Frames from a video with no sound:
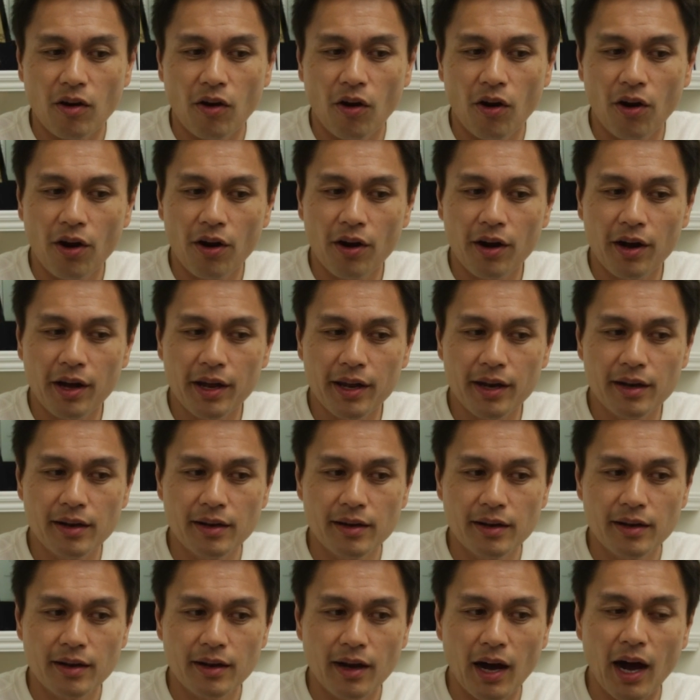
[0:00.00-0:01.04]

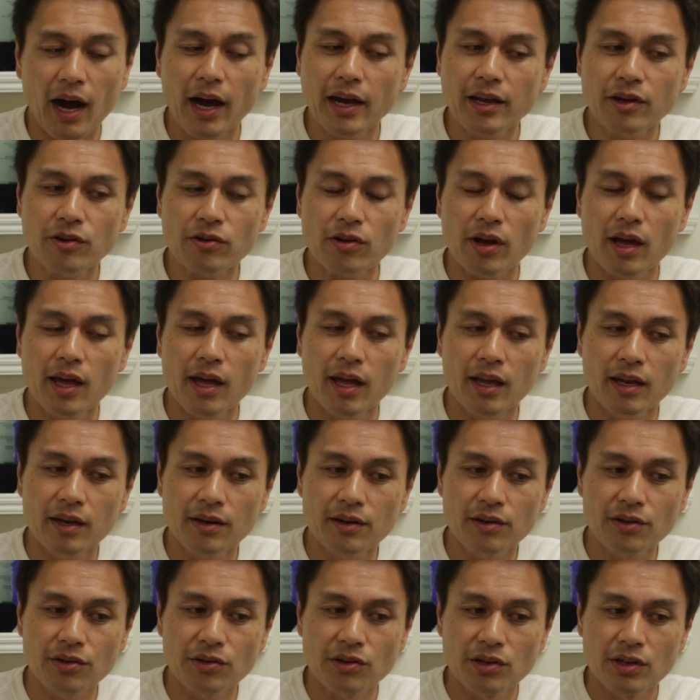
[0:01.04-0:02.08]
On higher
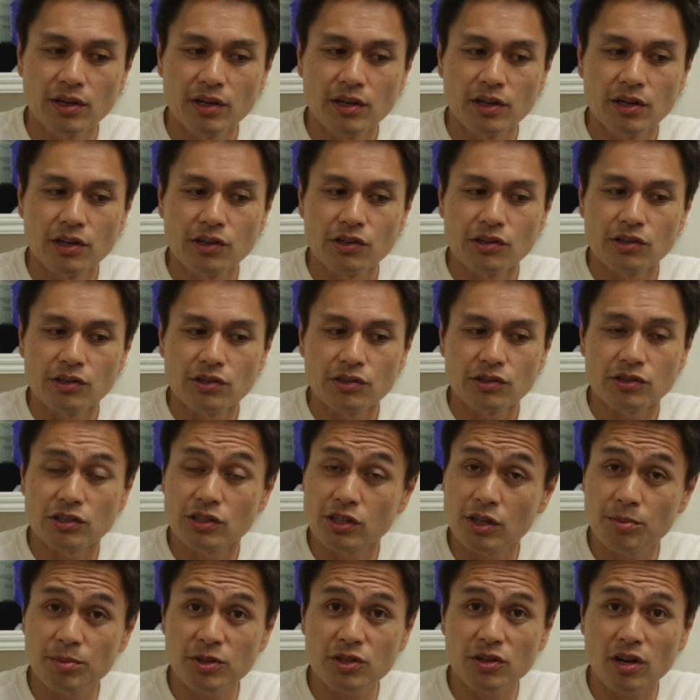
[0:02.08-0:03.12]
end
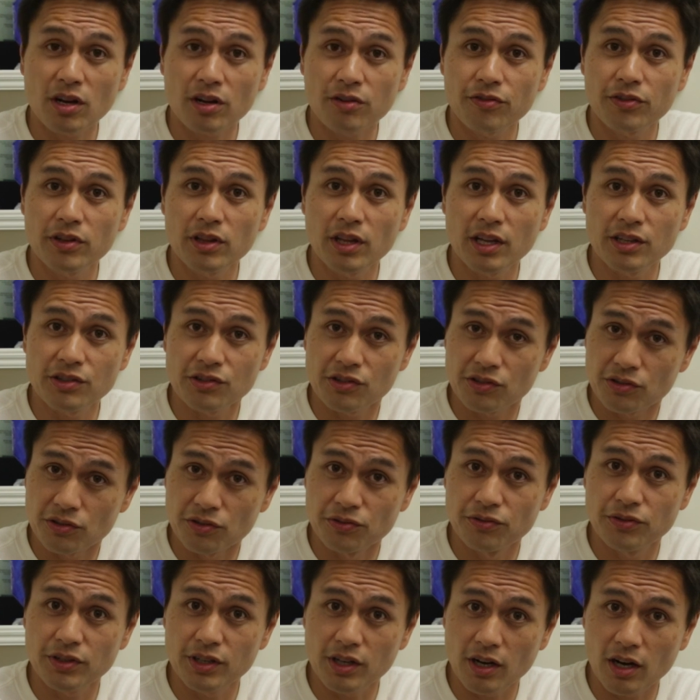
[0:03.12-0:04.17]
cinematography lenses
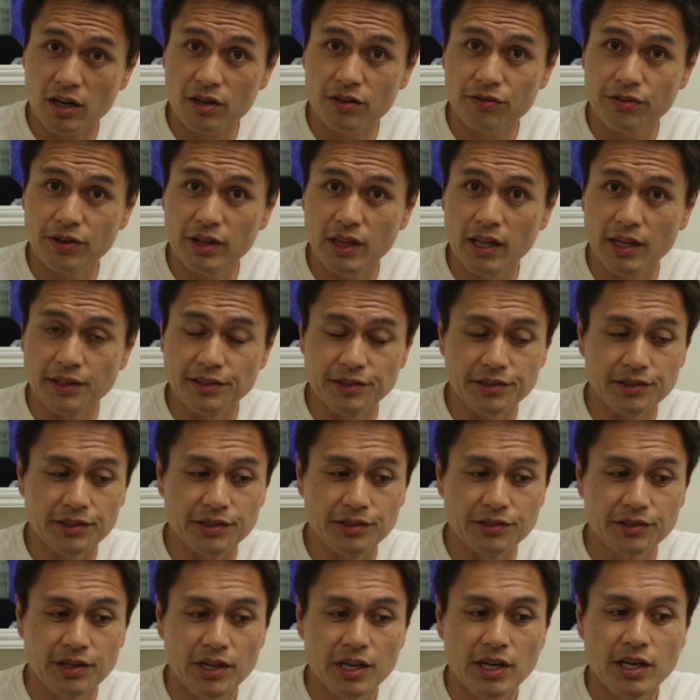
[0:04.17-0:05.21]
or videography
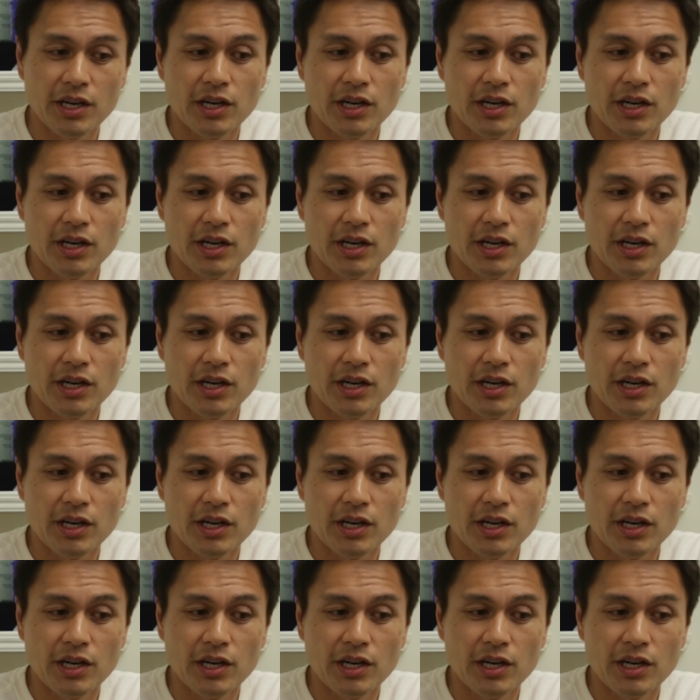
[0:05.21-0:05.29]
lenses,